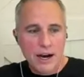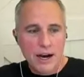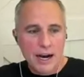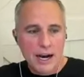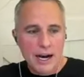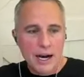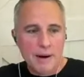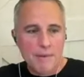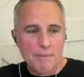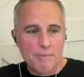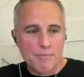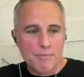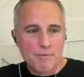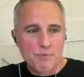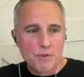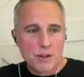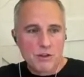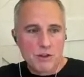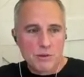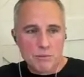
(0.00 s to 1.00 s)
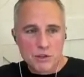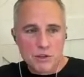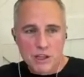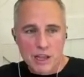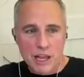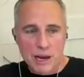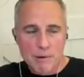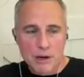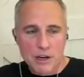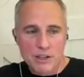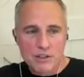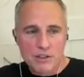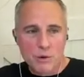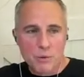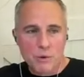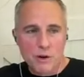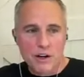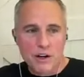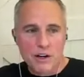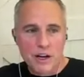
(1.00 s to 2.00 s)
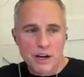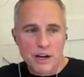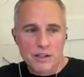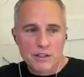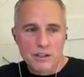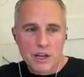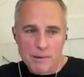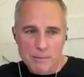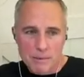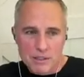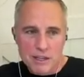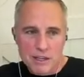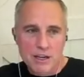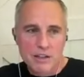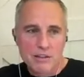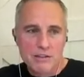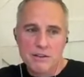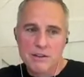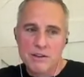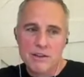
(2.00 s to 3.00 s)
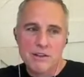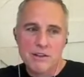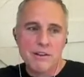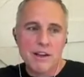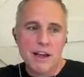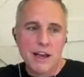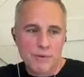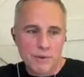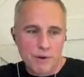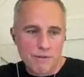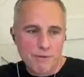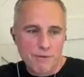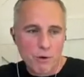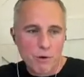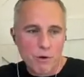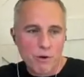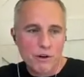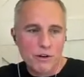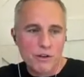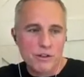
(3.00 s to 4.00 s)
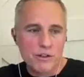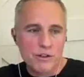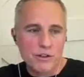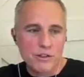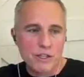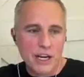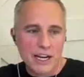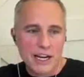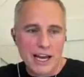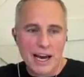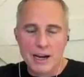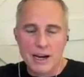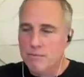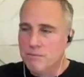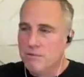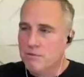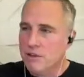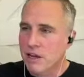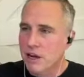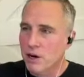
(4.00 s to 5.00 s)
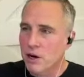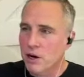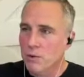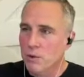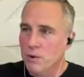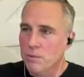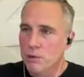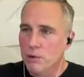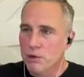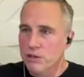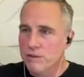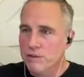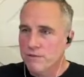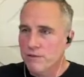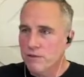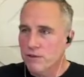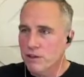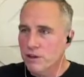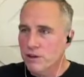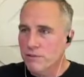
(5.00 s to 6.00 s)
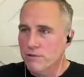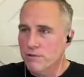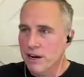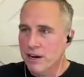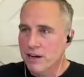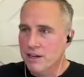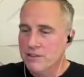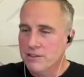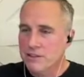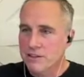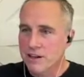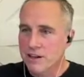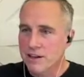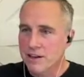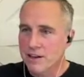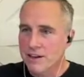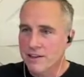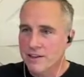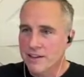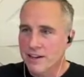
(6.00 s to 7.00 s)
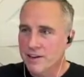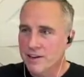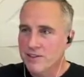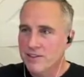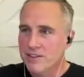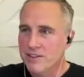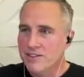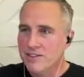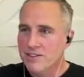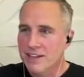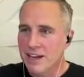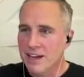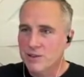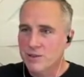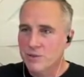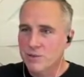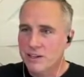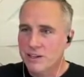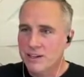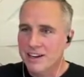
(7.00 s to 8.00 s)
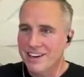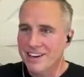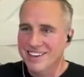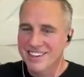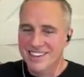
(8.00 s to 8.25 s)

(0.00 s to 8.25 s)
Um, some celebrities that were uh, Thomas Edison, Henry Ford, Jane Addams. They all were pushing for Leo Frank's uh, innocence, as we.